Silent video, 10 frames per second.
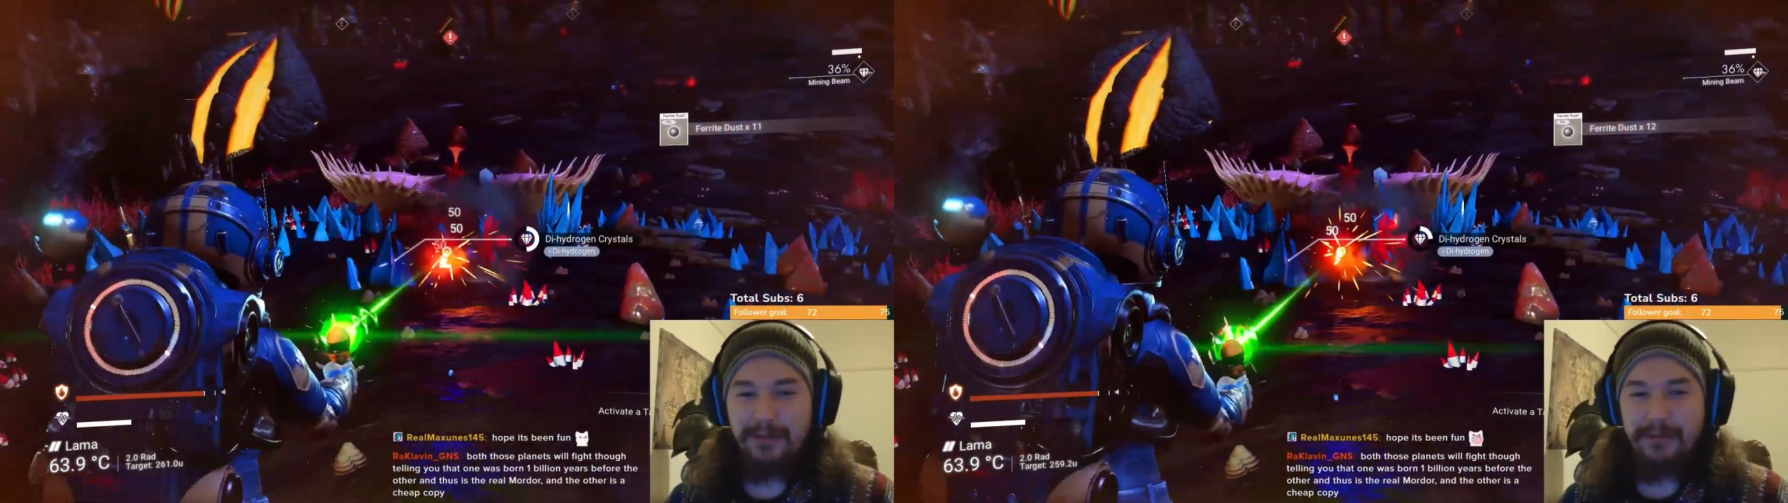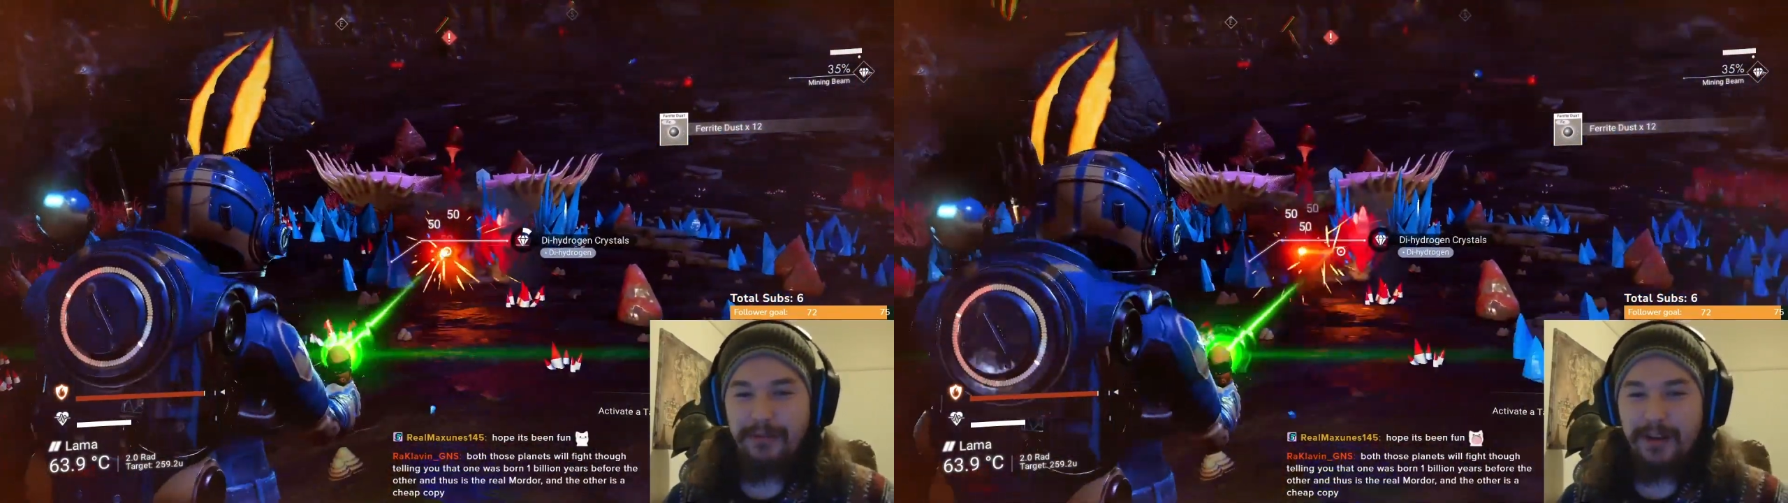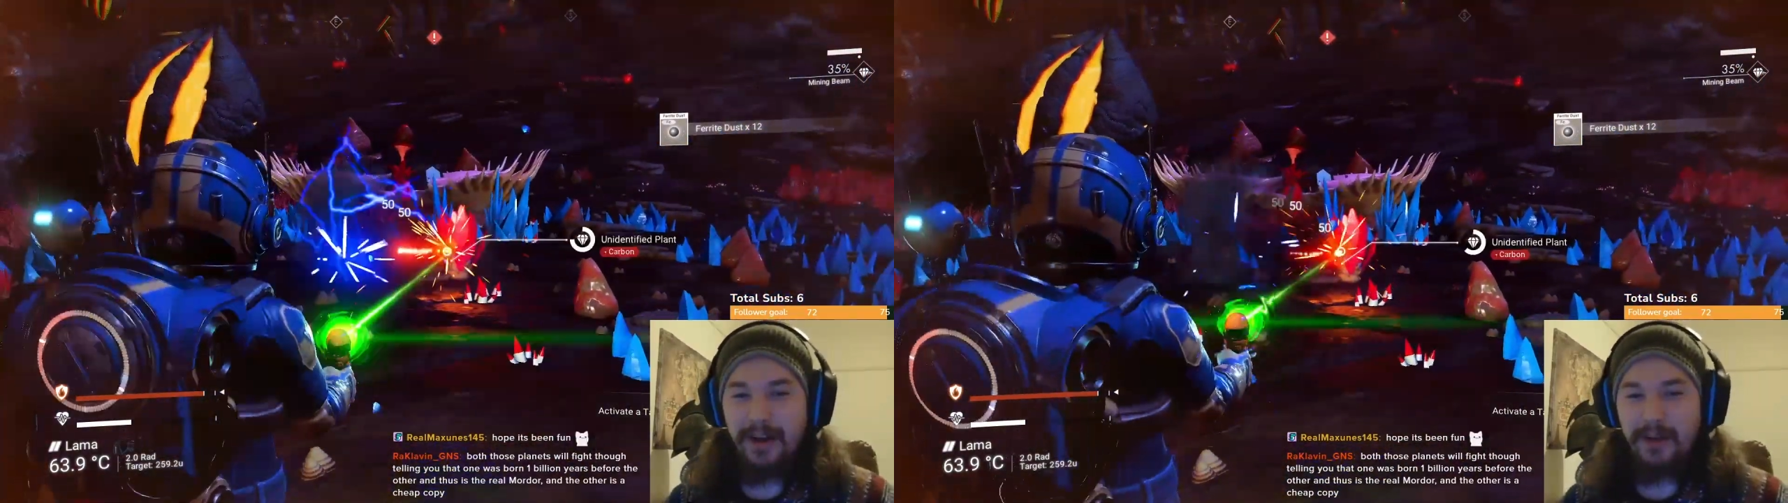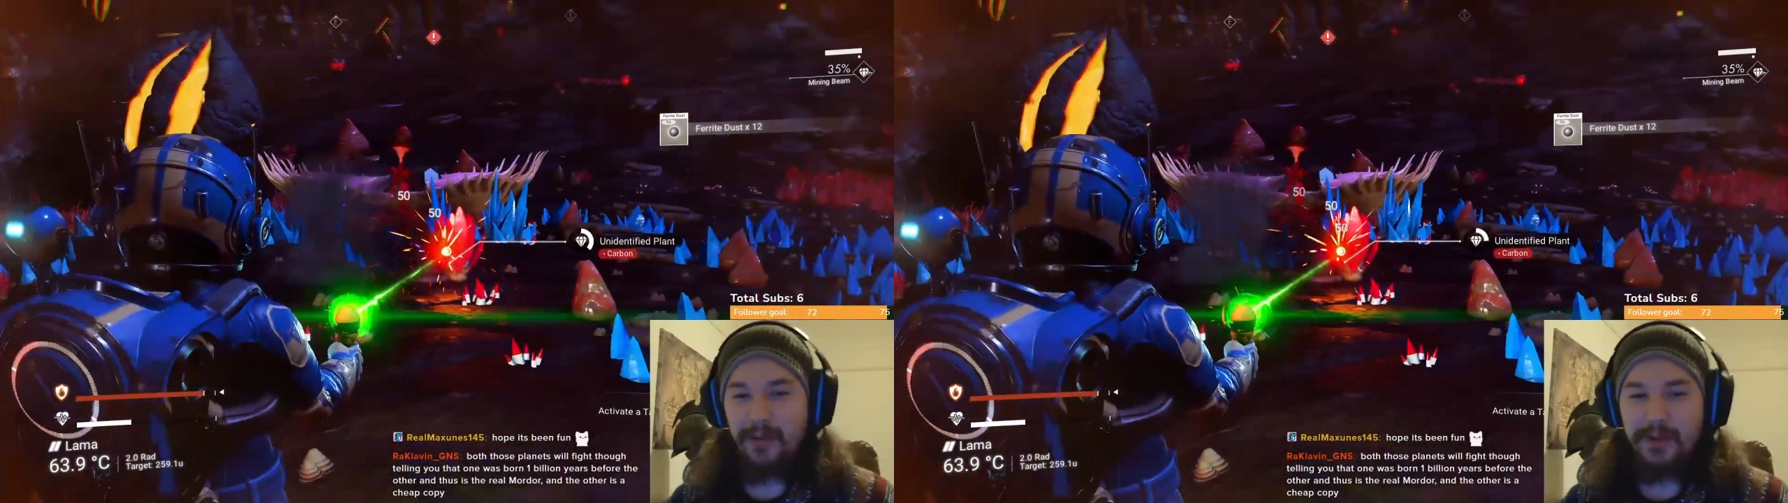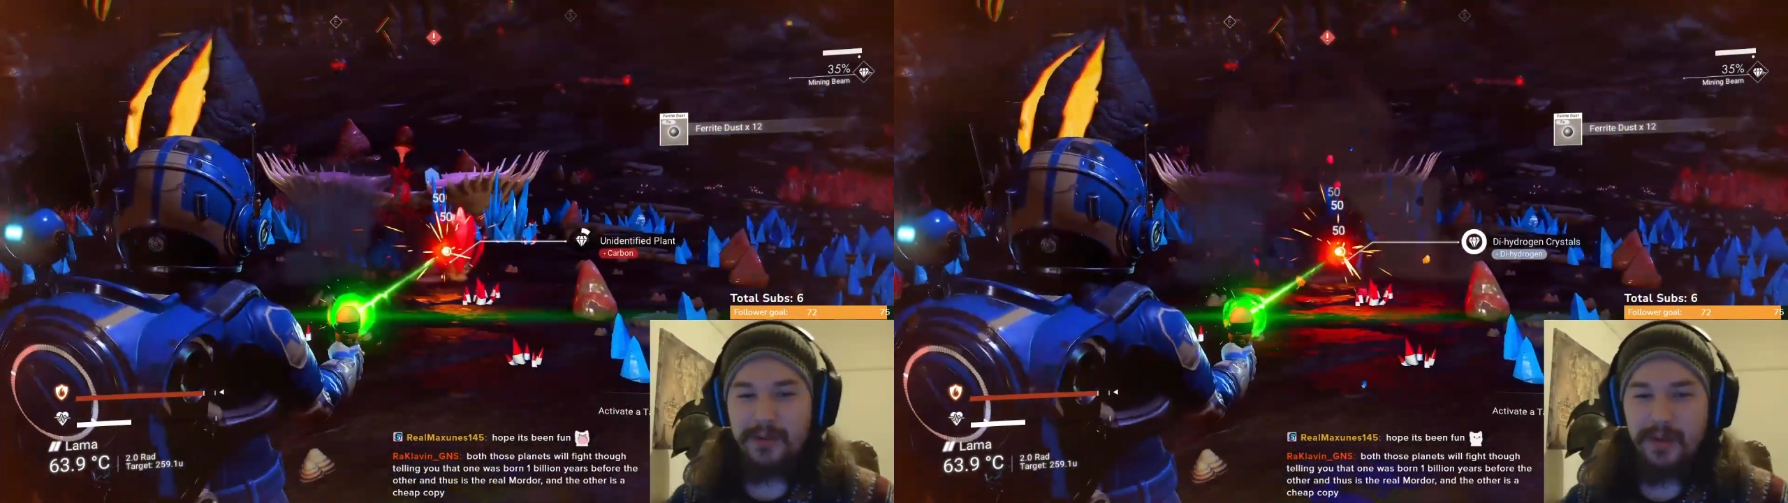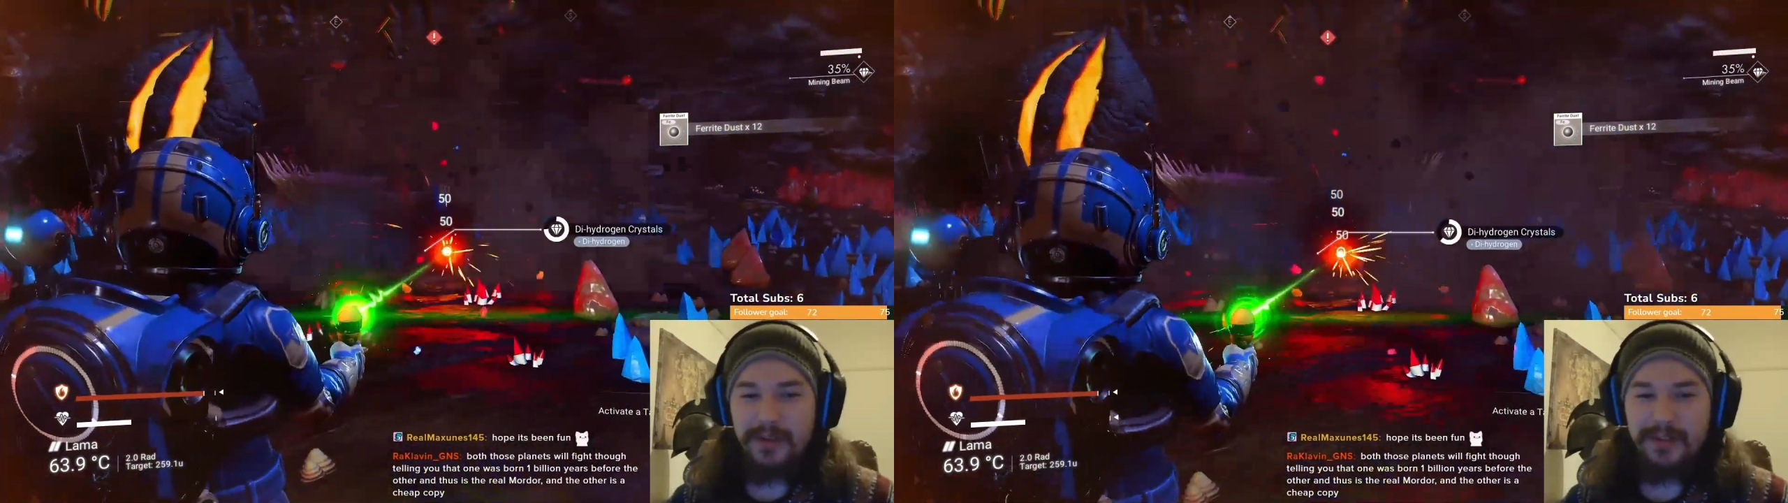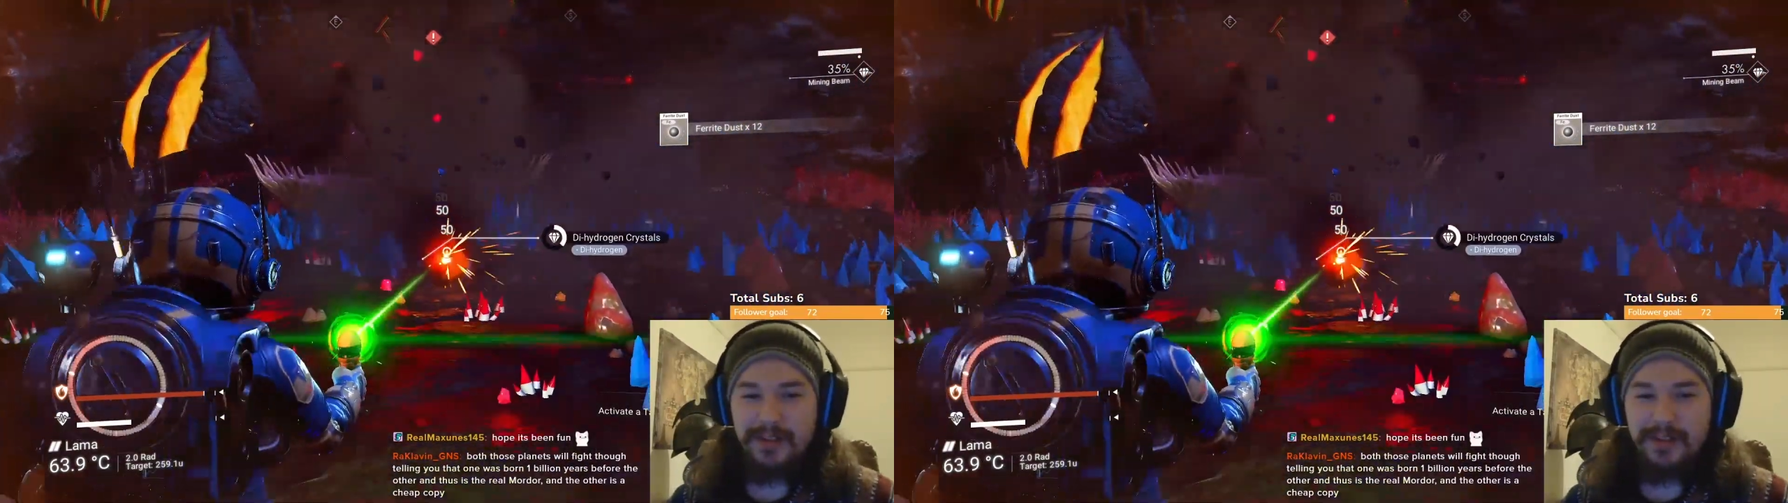to figure out which one's